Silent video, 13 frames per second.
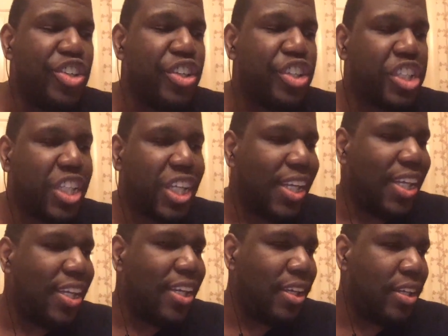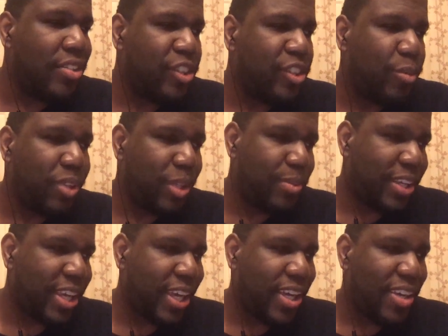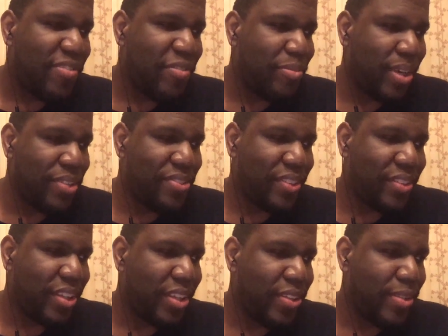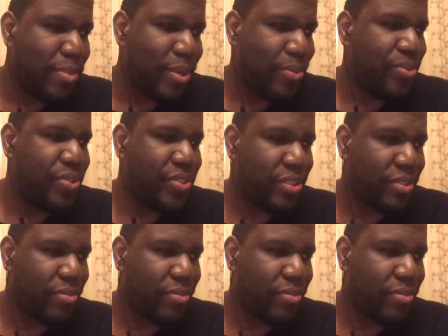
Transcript: 2B became basically the most